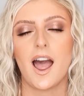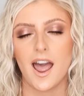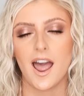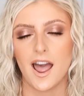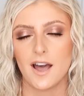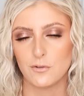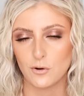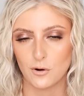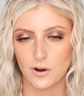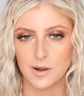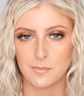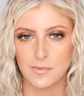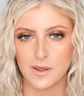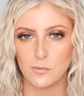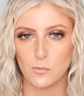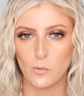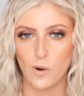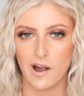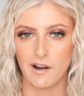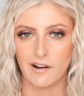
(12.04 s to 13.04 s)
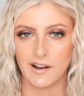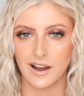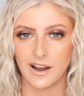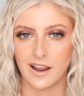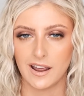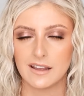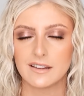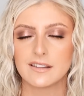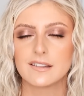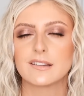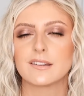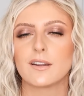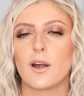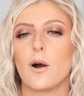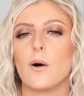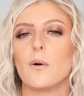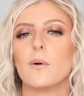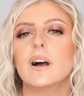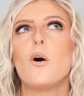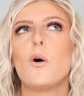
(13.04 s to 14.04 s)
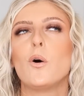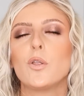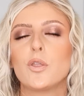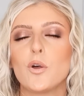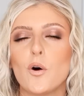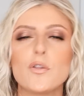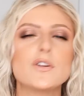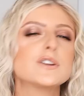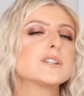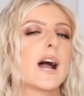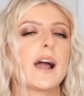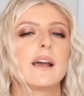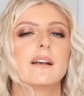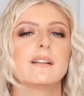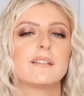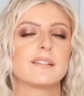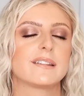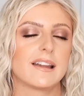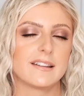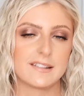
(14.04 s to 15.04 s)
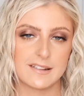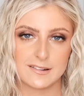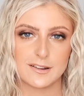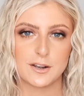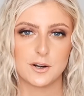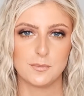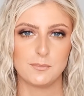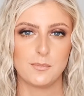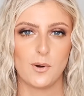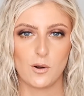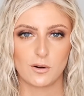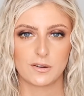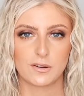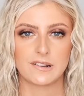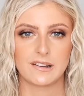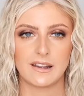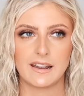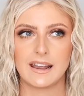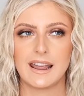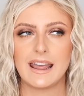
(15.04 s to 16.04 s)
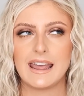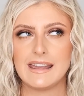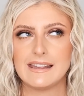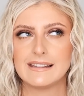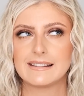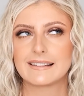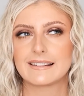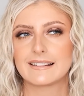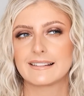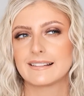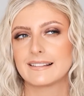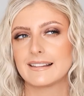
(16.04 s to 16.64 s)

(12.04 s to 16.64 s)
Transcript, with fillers: I have already been wearing it. So although the title says it's an unboxing, it's